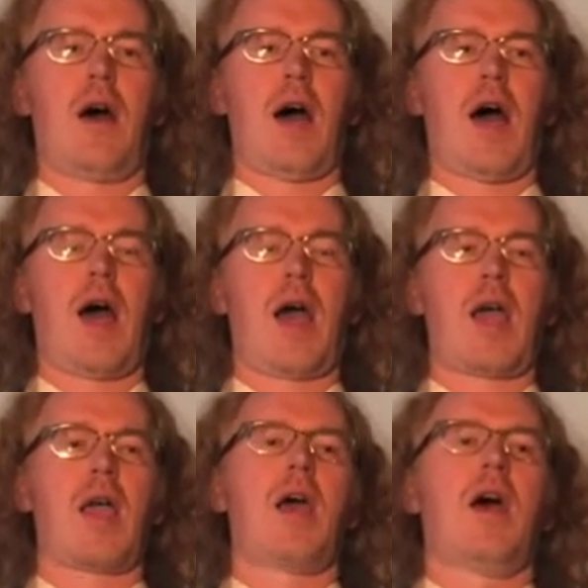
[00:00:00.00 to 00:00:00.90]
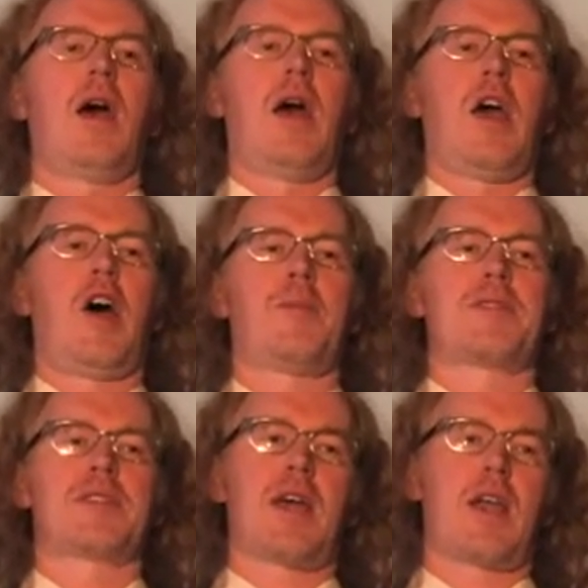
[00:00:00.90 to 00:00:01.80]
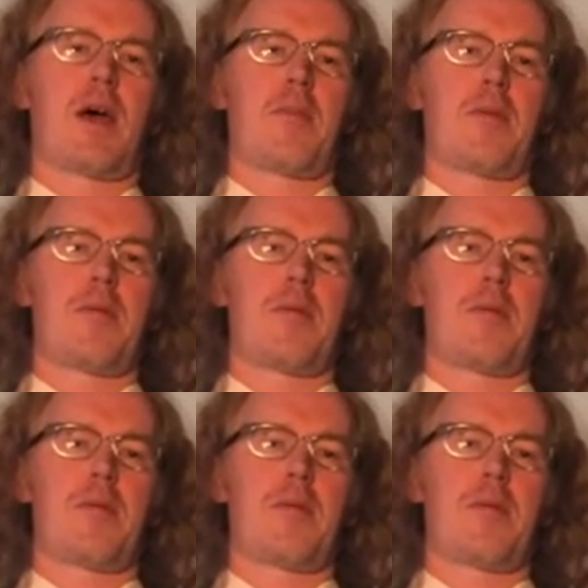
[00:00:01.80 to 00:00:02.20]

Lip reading: I helped set up